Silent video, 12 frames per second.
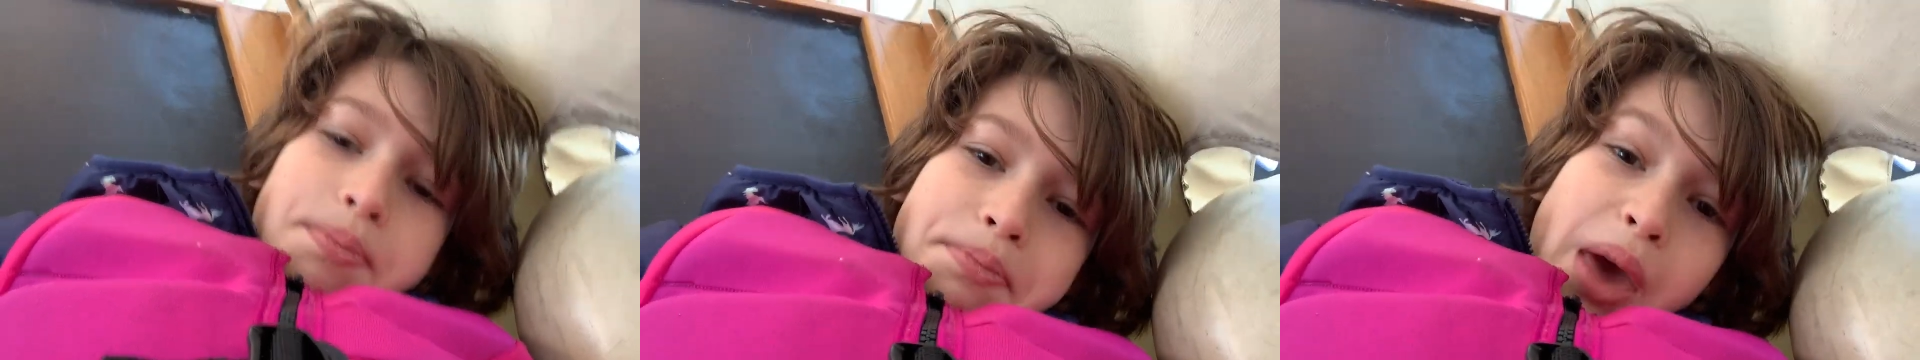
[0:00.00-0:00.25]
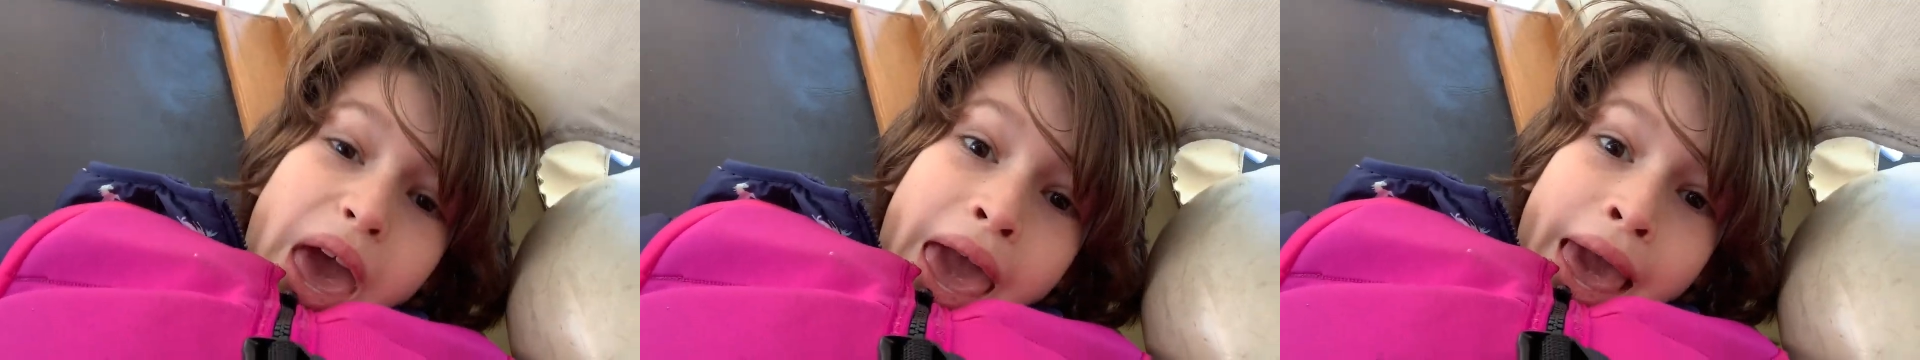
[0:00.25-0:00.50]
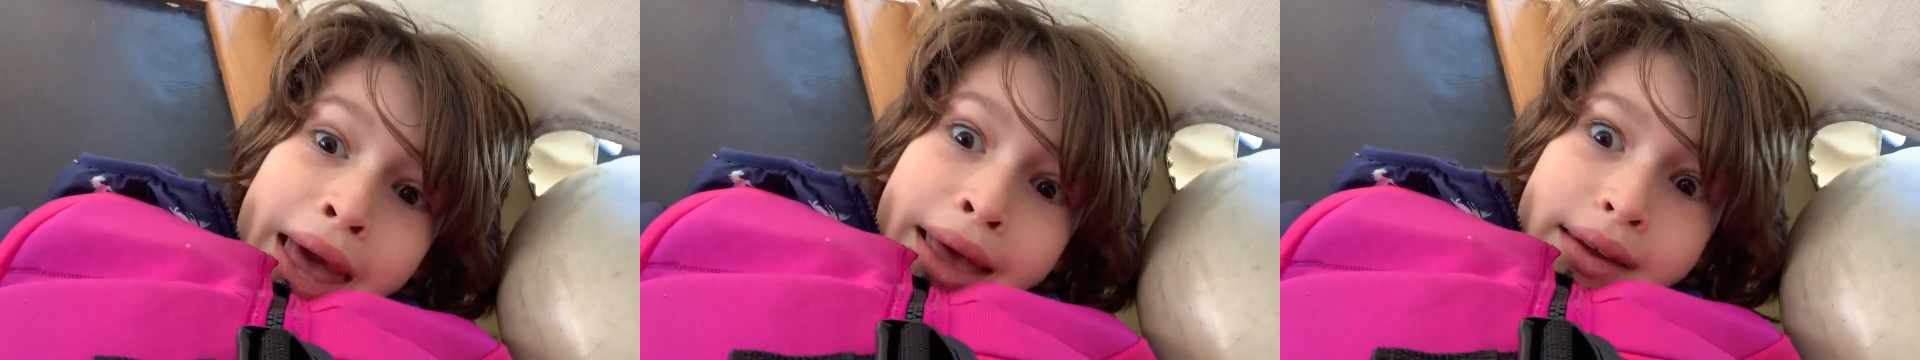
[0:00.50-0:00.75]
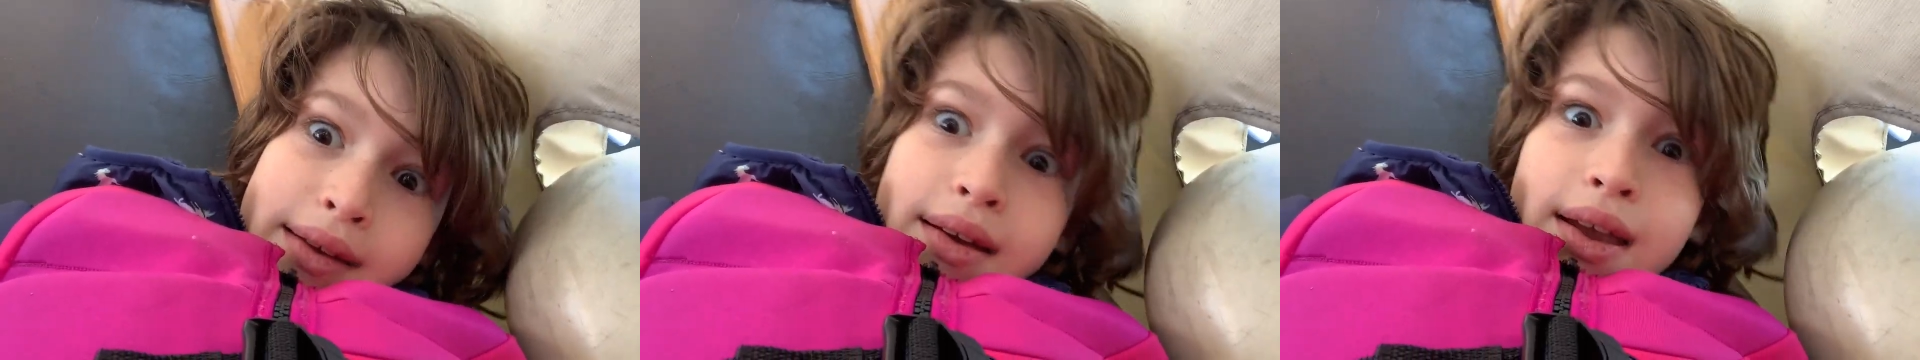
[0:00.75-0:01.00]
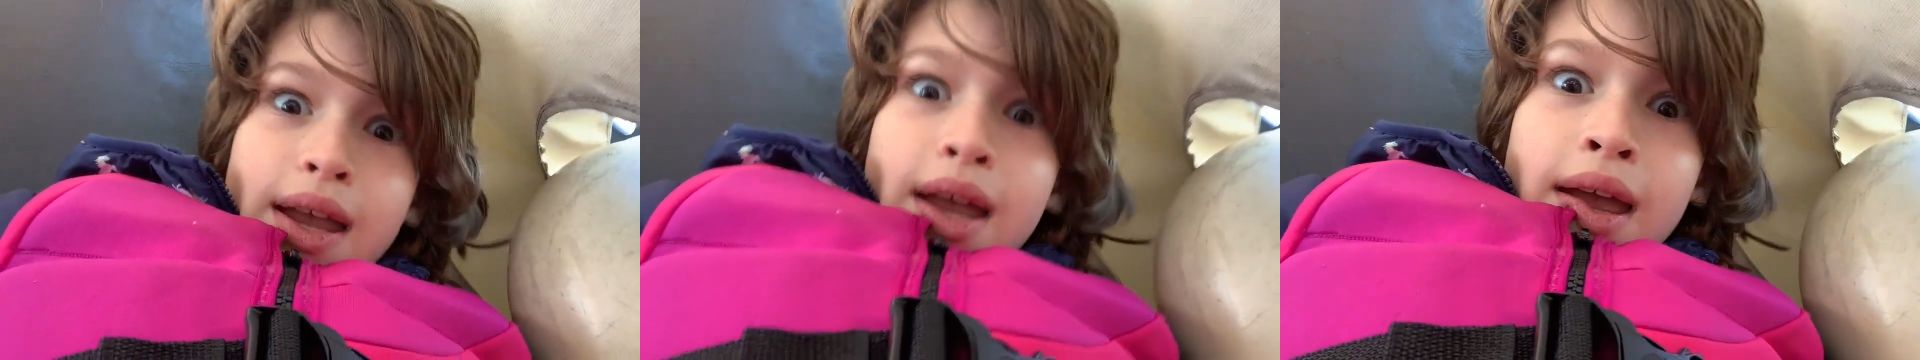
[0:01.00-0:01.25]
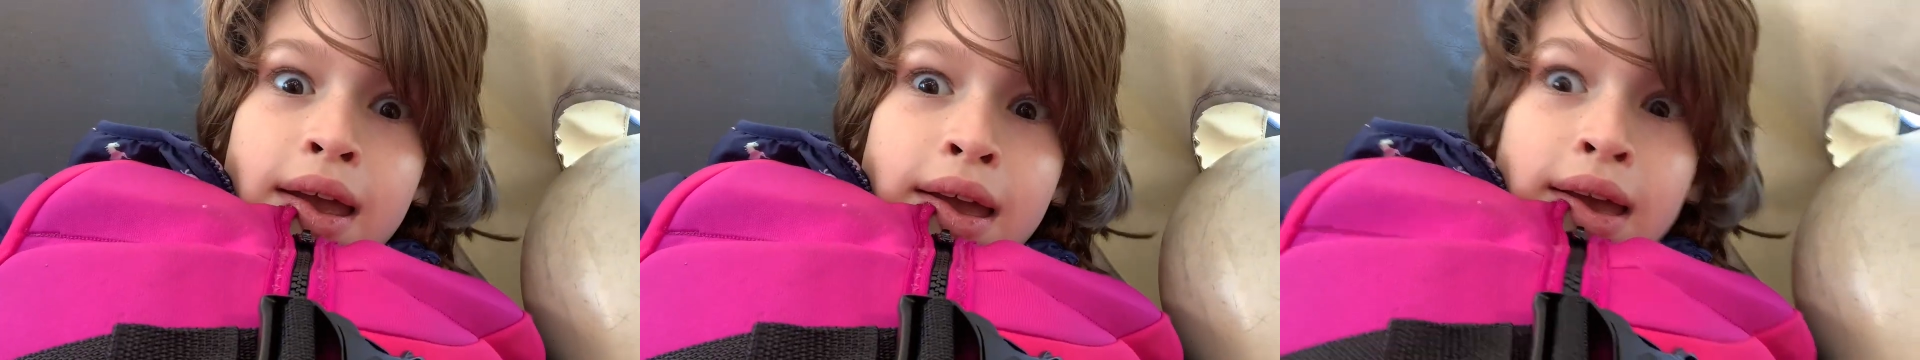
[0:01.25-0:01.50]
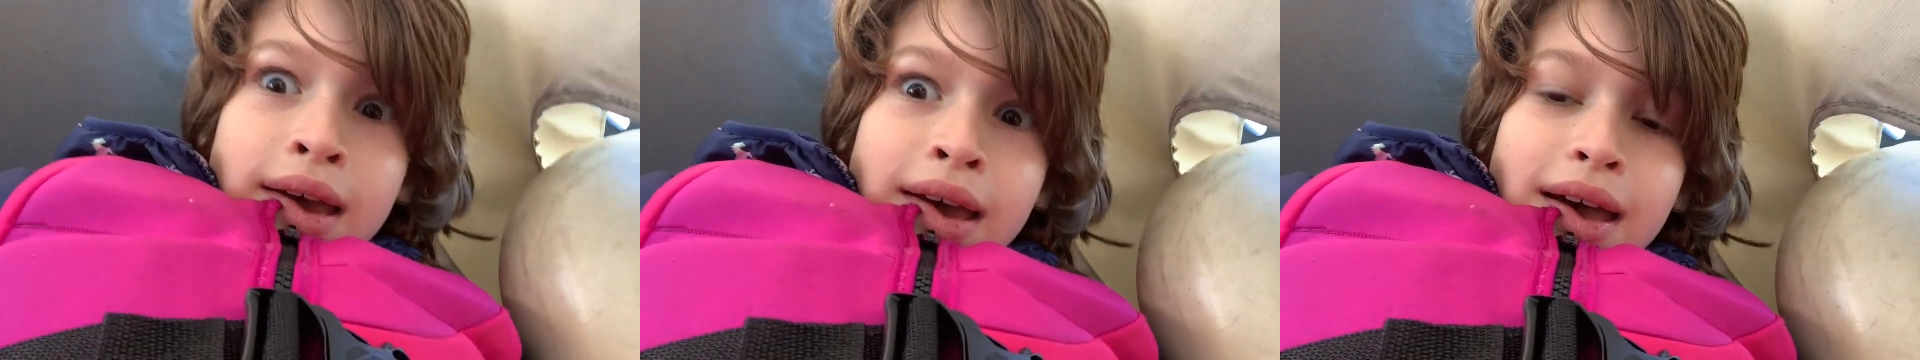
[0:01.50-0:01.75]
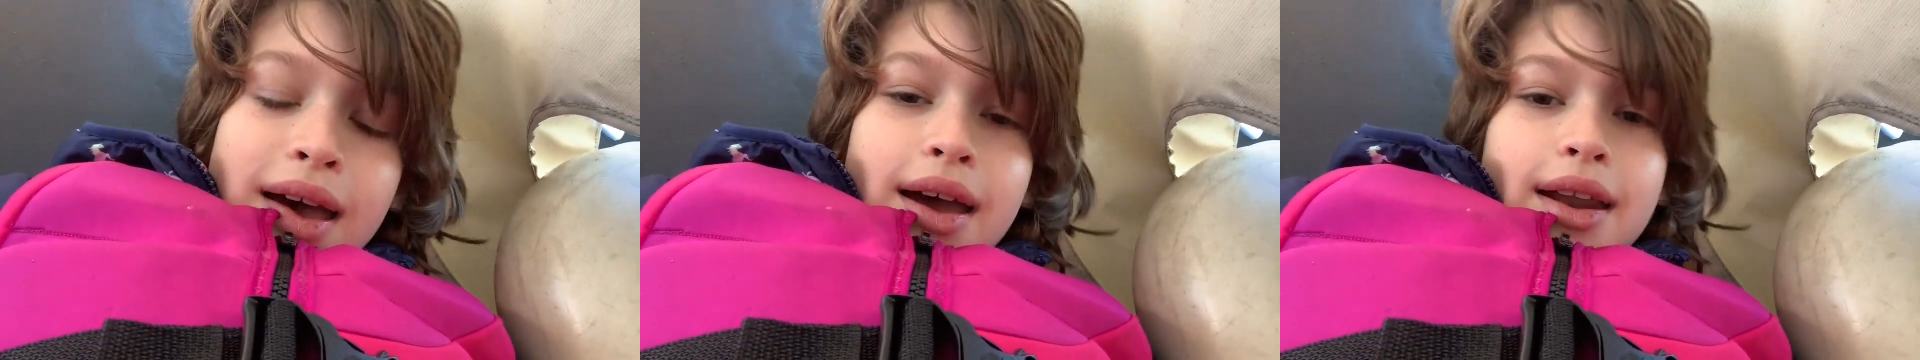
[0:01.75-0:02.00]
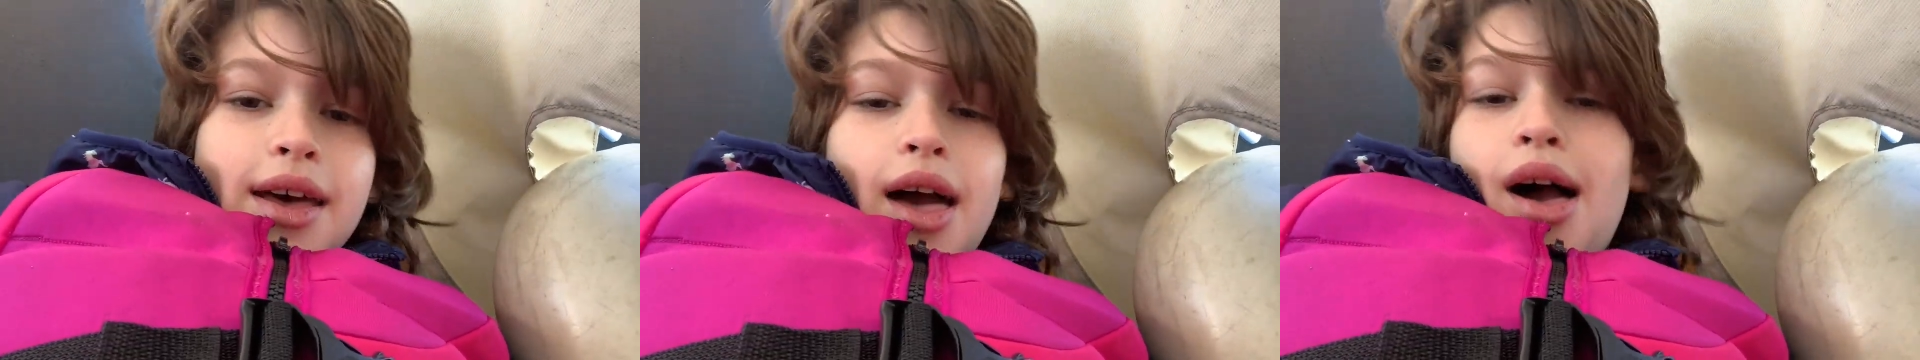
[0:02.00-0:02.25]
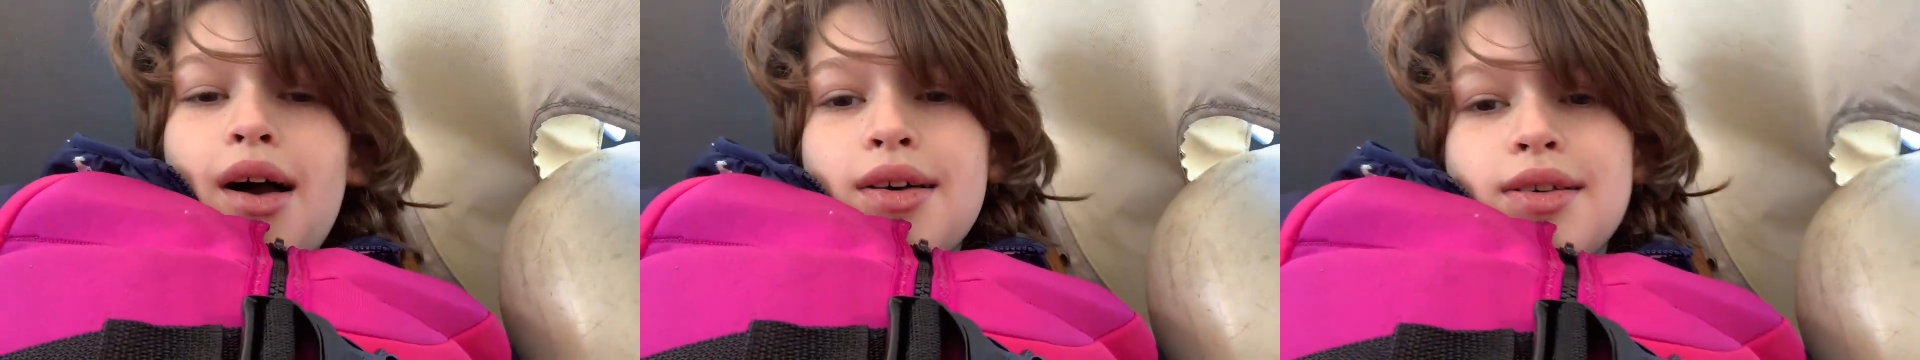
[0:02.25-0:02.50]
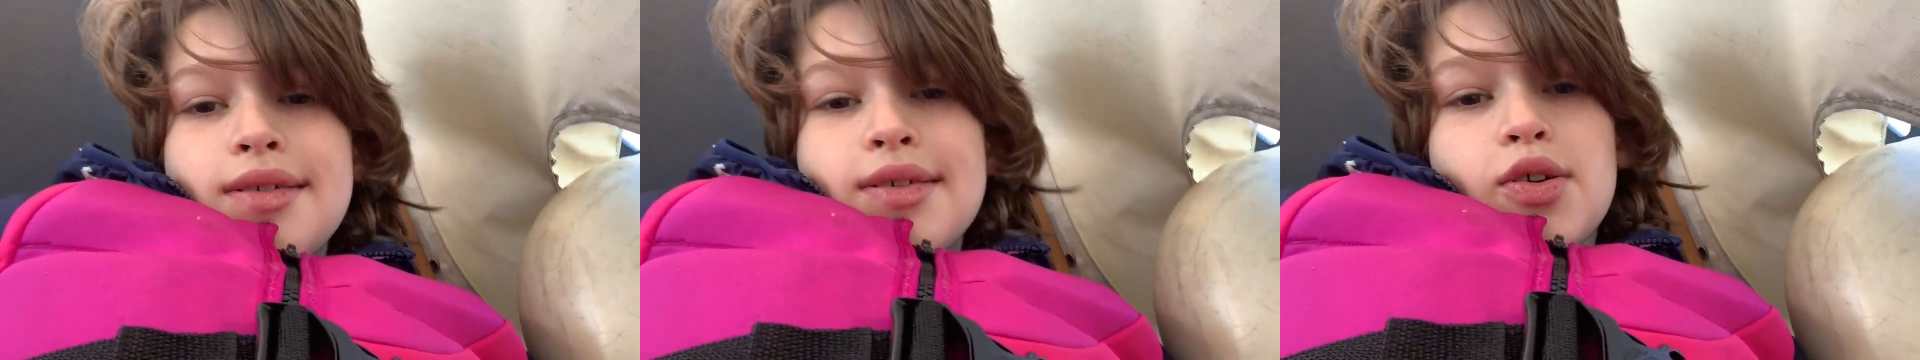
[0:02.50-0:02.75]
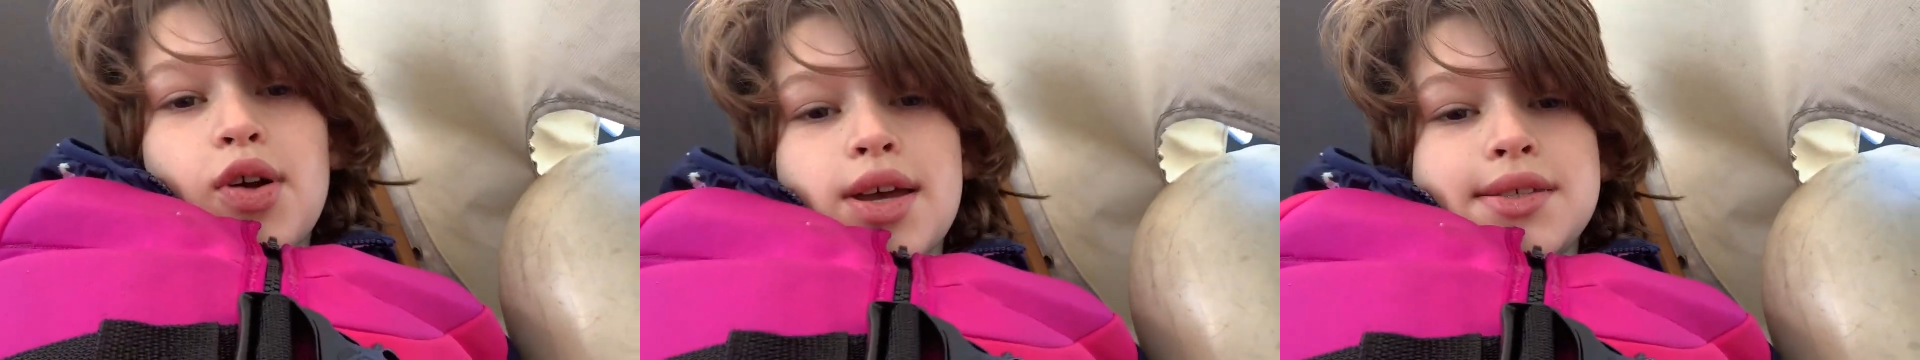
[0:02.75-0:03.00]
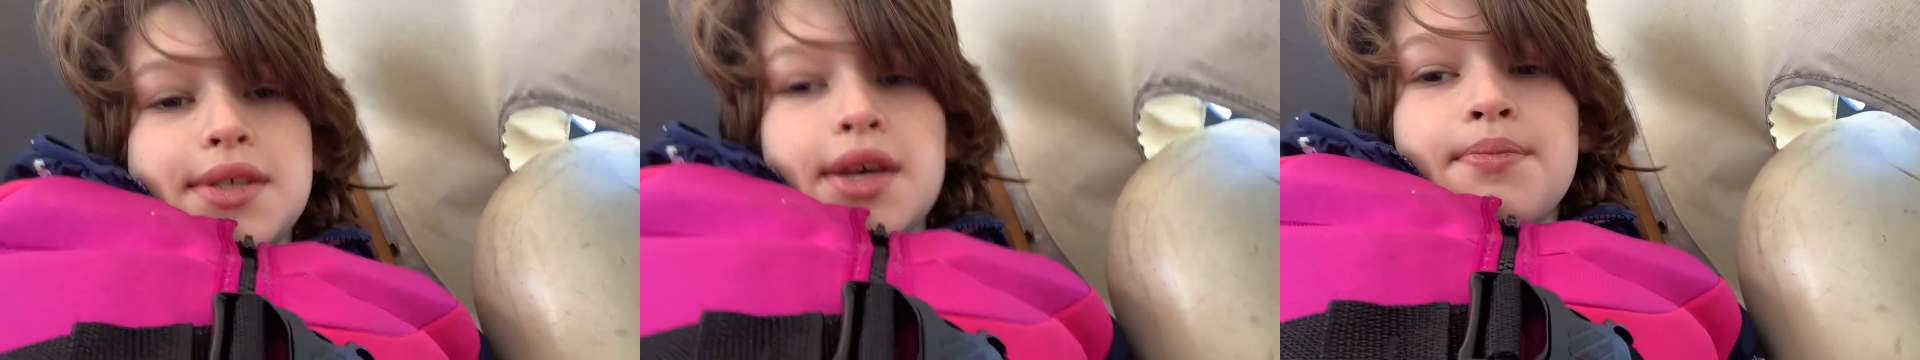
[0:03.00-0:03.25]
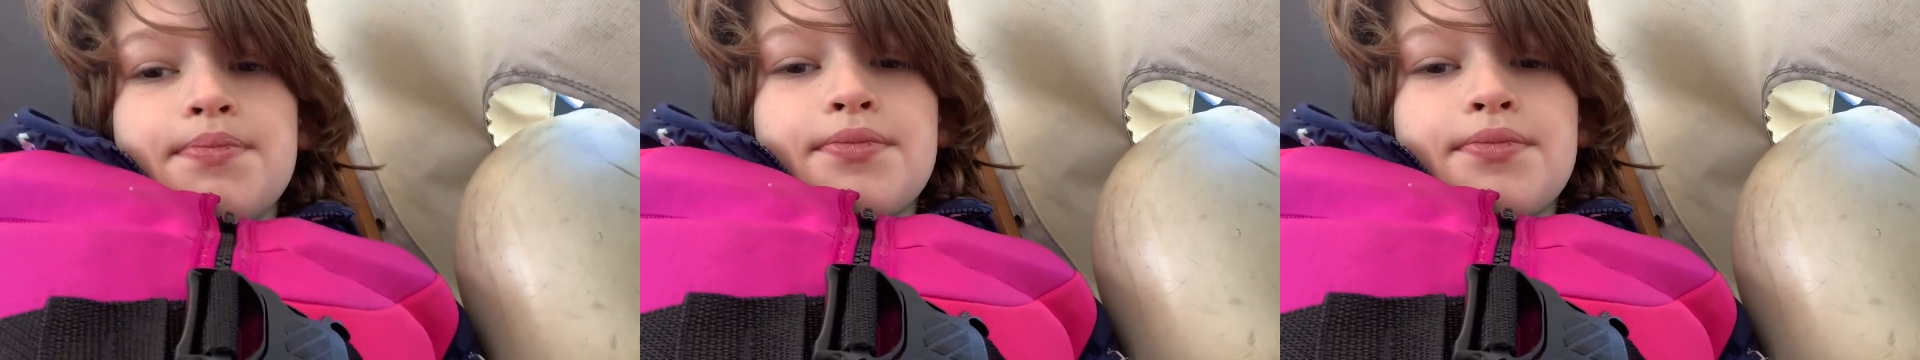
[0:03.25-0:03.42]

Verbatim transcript: Bay, in a crazy.